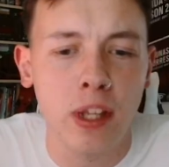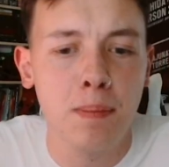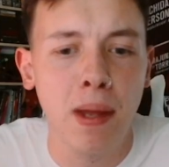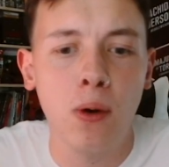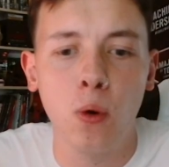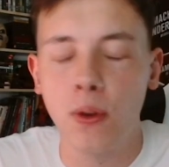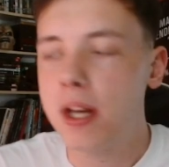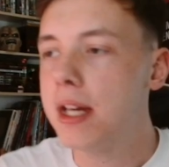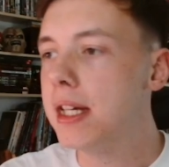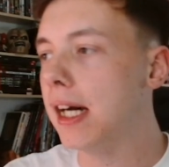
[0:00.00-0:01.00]
build,
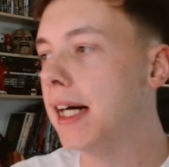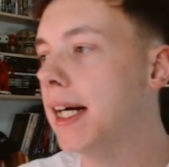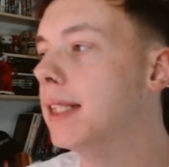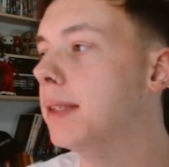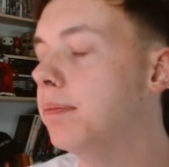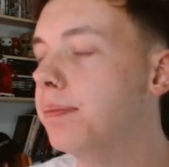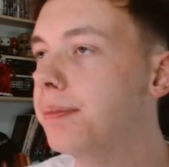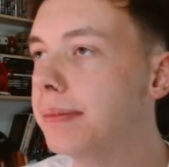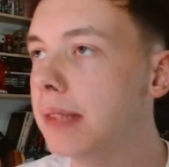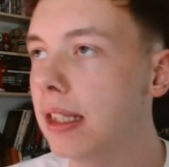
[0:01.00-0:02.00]

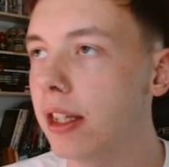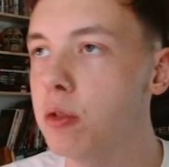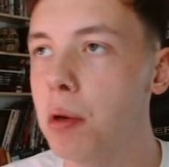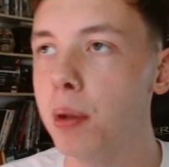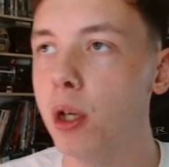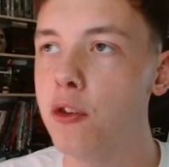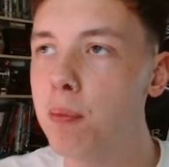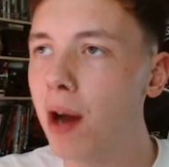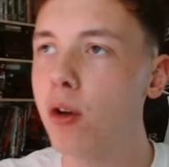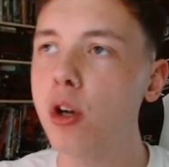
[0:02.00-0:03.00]
Gilbert Burns.
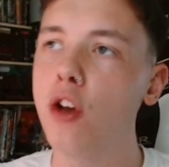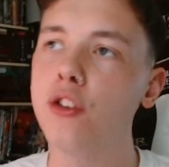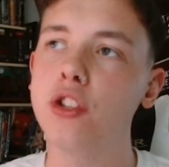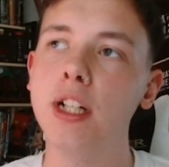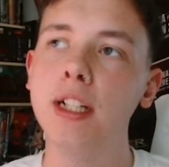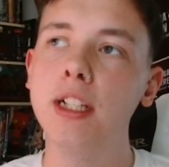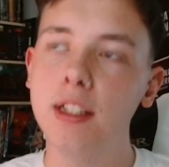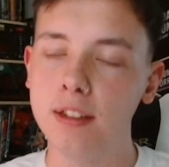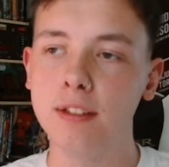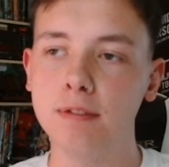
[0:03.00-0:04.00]
Paulo Costa
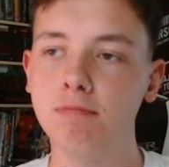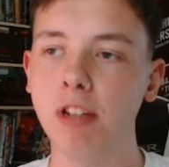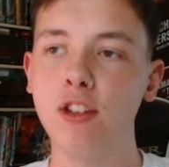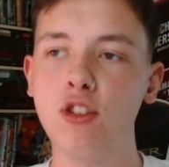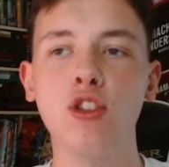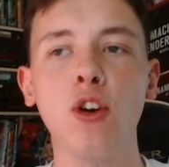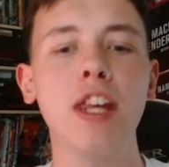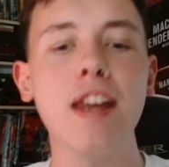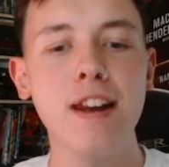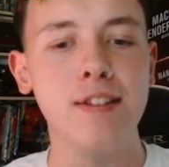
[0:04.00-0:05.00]
is
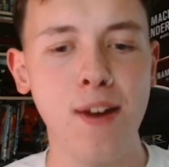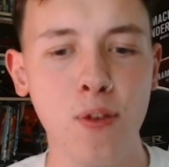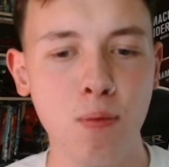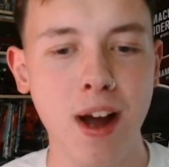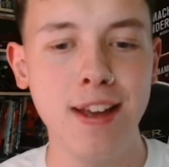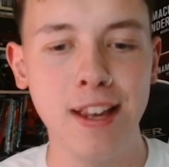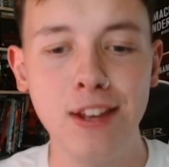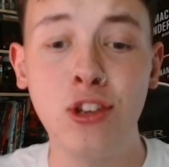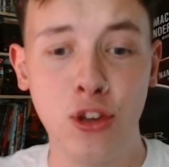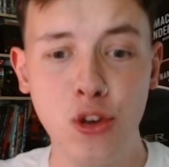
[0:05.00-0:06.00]
stocky in a different way.
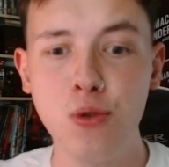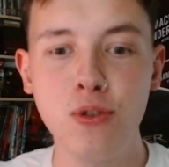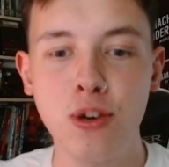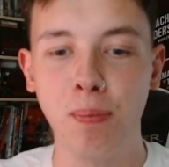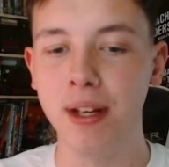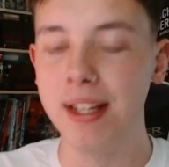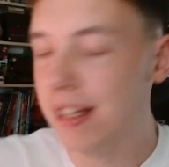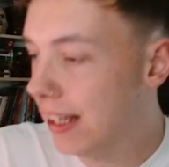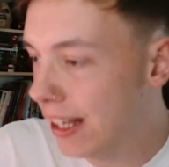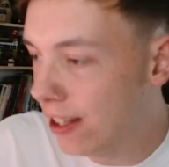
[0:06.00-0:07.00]
He's huge, but
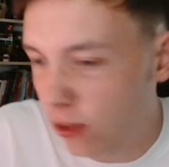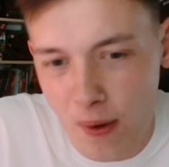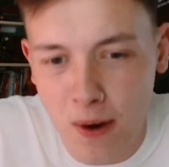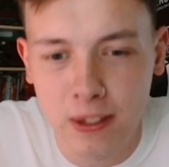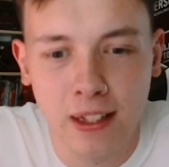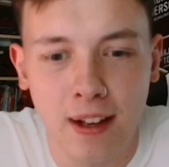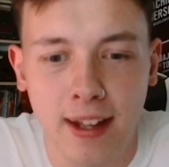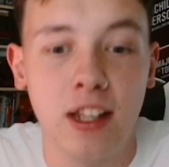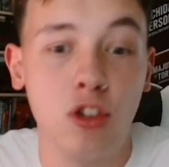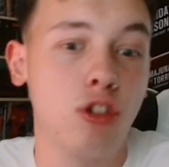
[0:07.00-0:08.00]
he is very, like,
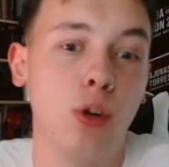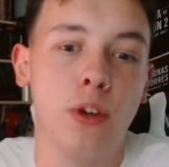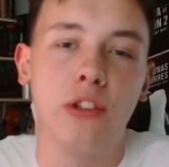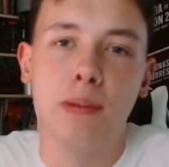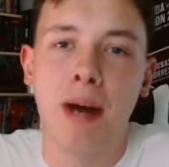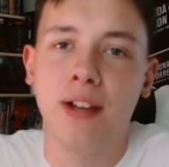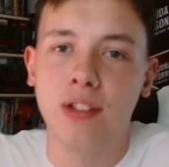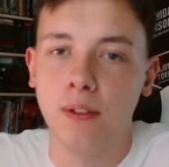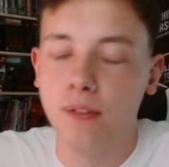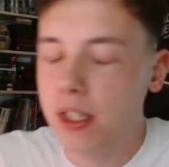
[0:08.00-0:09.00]
his shoulders are
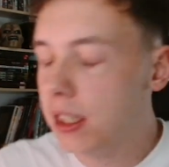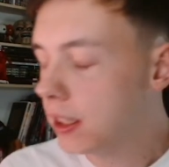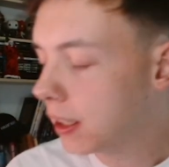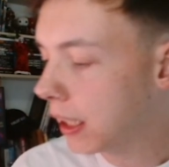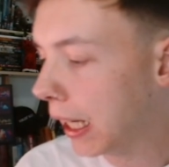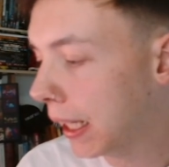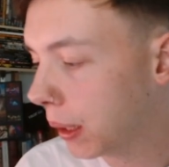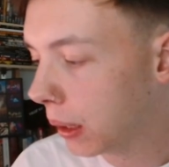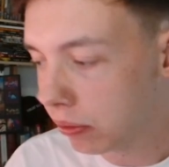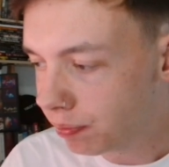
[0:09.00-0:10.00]
massive.
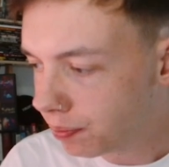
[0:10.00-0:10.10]
And